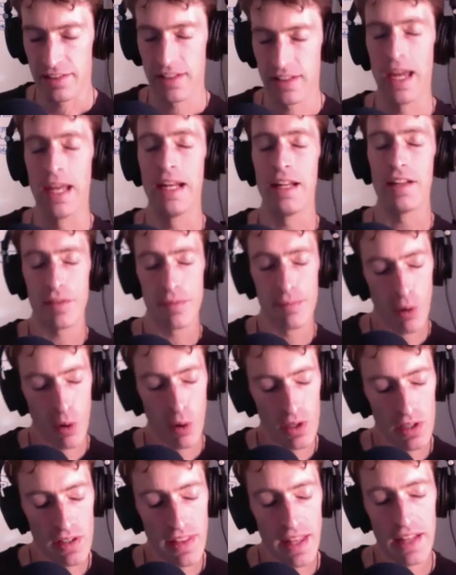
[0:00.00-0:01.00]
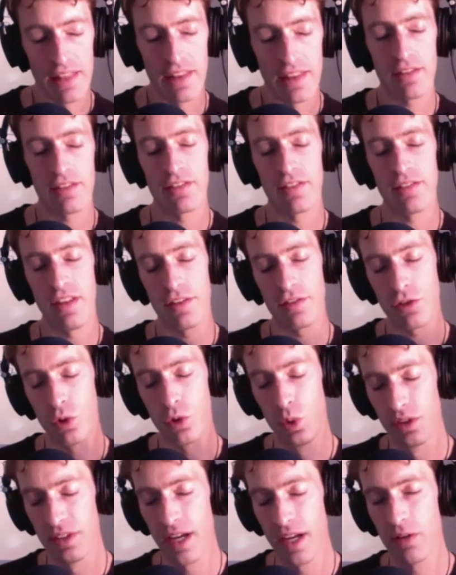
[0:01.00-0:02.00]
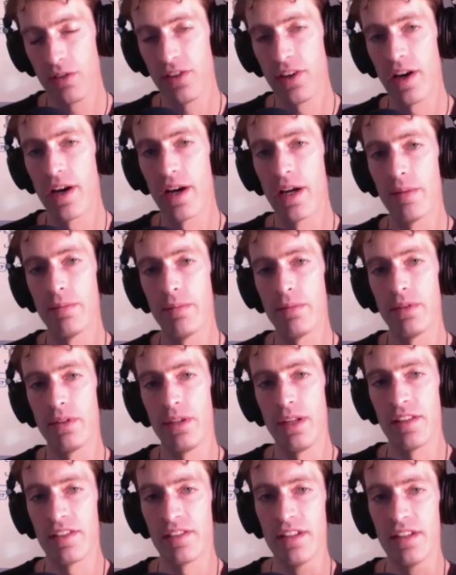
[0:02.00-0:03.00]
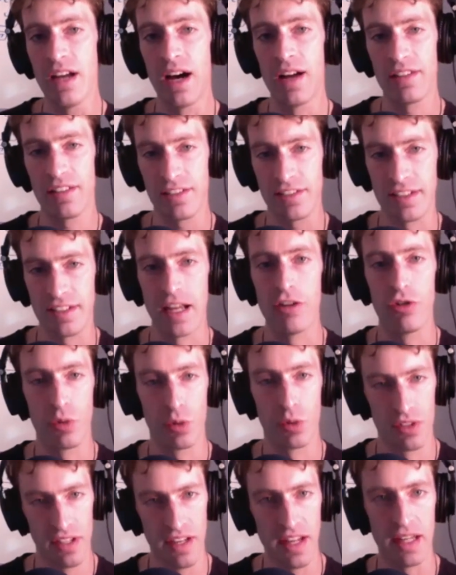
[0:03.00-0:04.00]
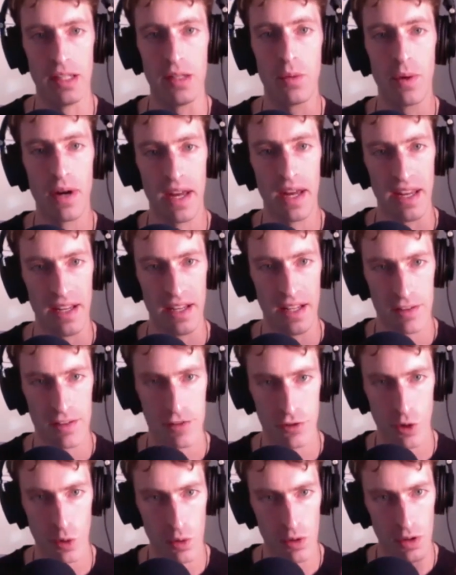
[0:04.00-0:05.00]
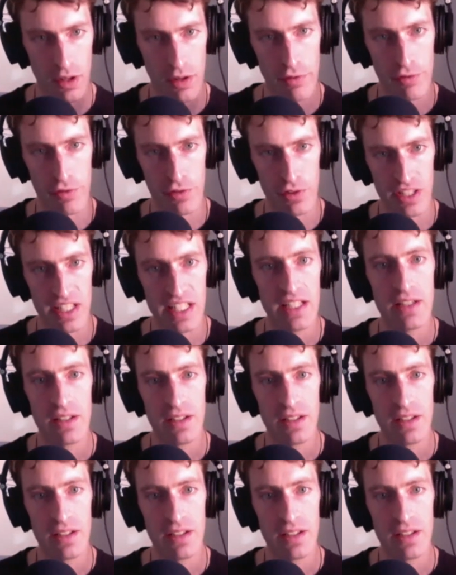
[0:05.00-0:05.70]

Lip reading: And it's important that this cooldown time is not scheduled in any way. It's totally free.